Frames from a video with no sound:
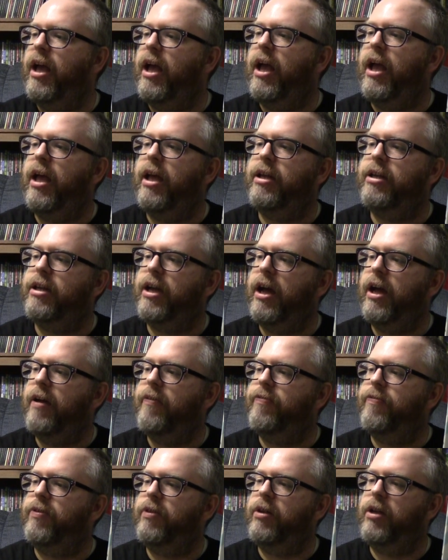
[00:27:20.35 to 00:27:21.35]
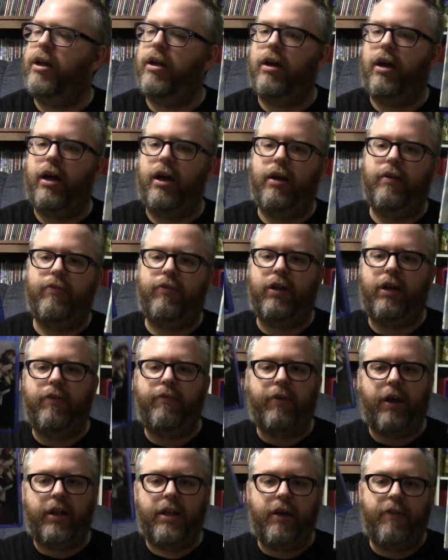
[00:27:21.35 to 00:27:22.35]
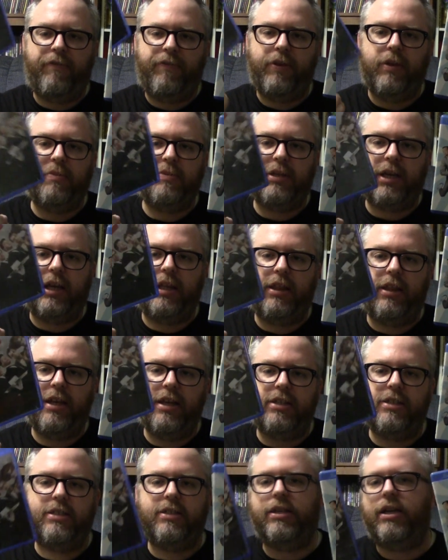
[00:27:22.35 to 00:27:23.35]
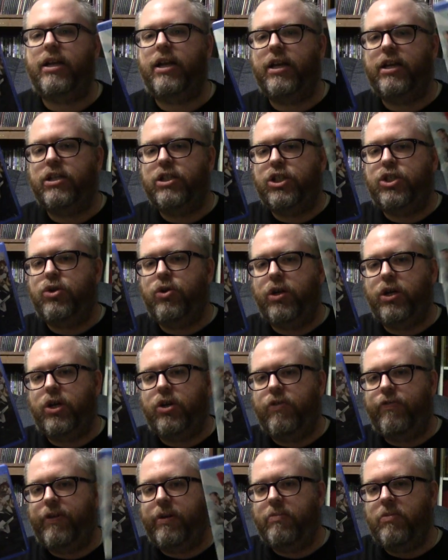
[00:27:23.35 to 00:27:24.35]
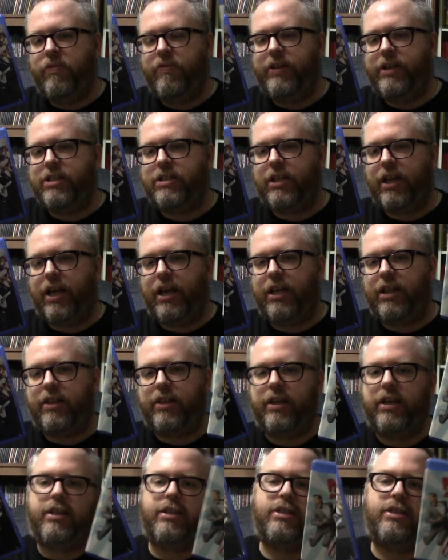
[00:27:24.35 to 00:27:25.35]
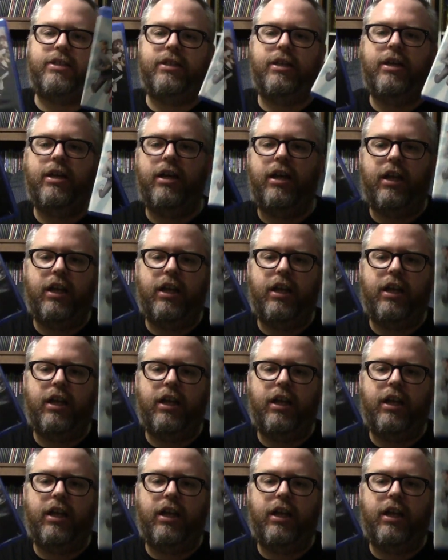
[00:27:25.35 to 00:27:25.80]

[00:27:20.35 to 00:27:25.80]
and I've lo I've love I love films like this, and I enjoy goofy movies like this.